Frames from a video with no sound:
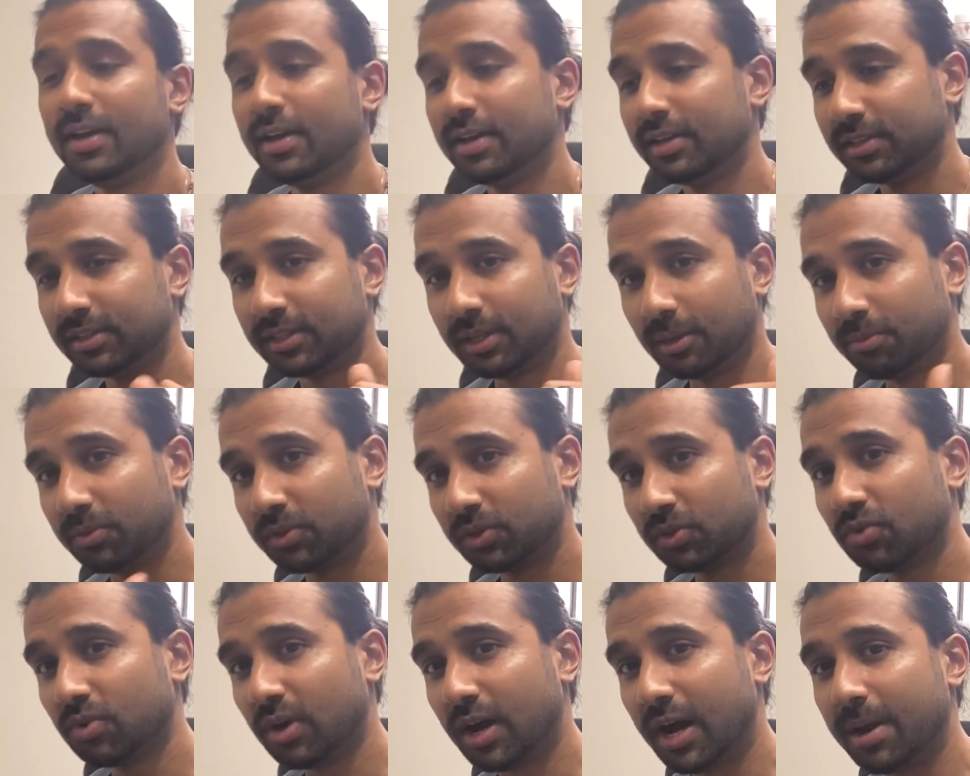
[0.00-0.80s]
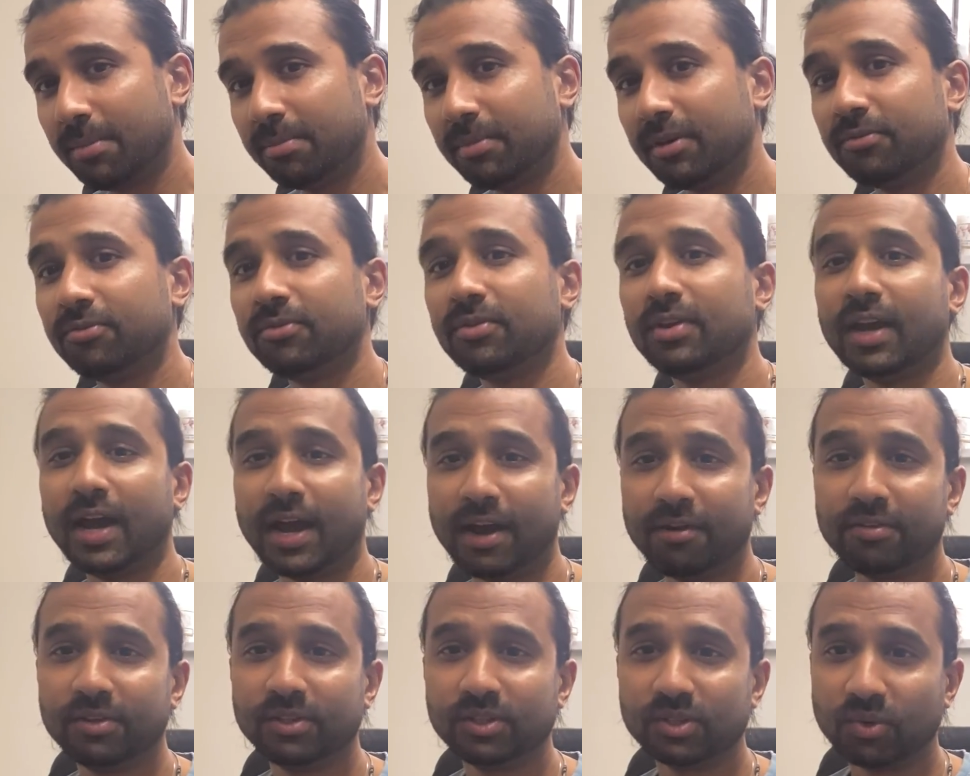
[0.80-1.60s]
subscribe if you
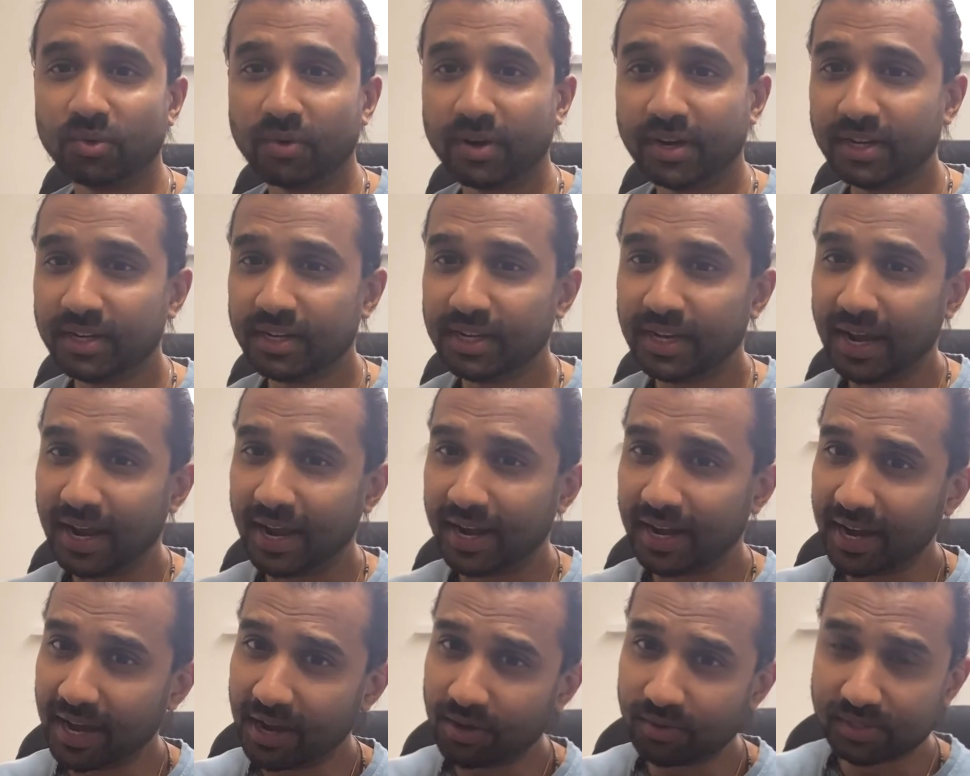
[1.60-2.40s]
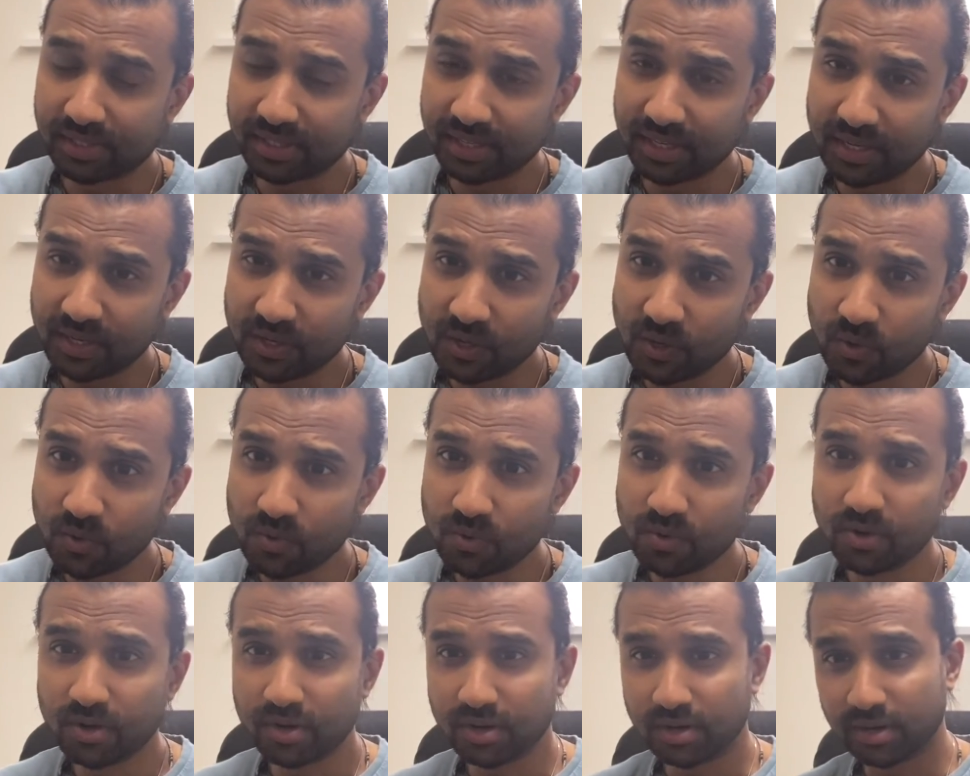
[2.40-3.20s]
haven't already, and I'll see you
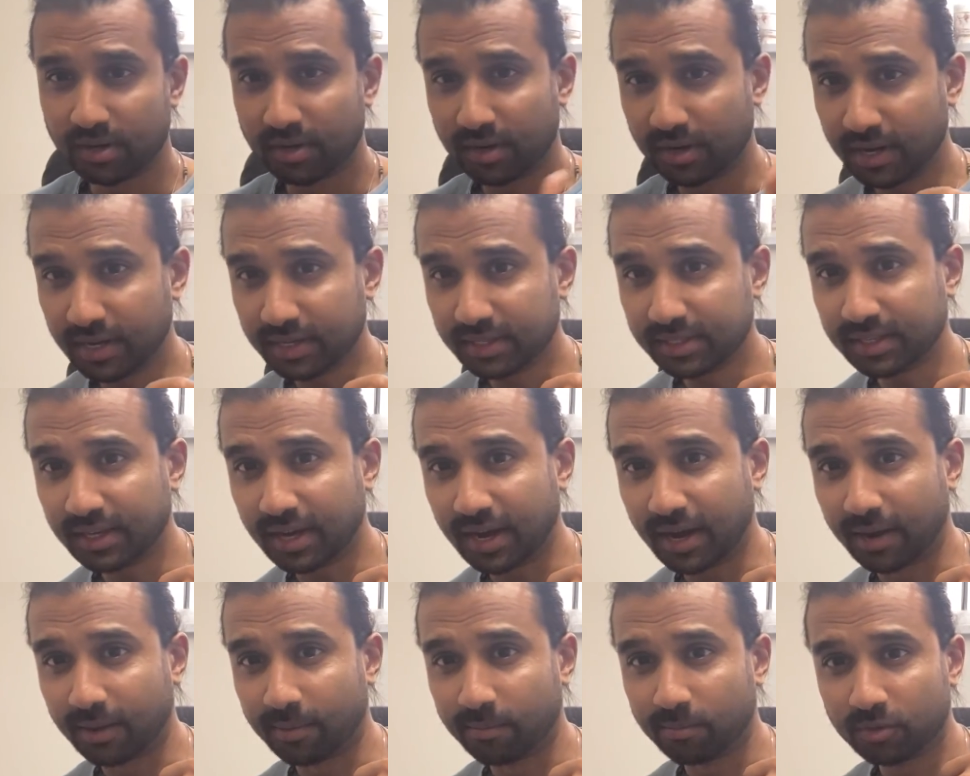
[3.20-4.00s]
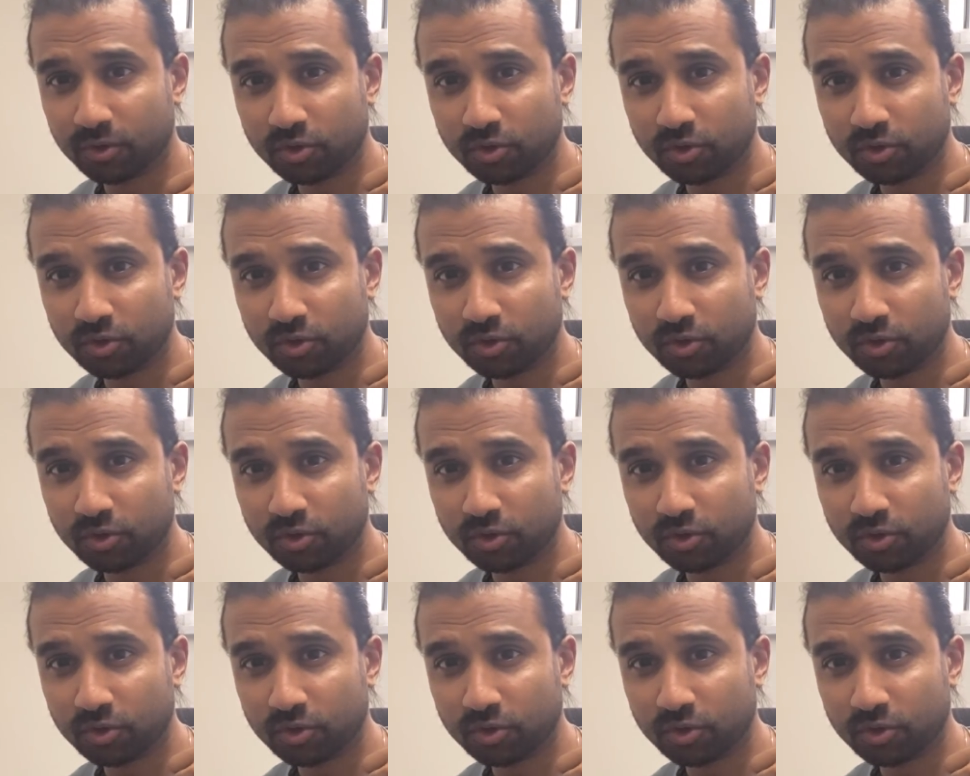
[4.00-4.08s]
next time.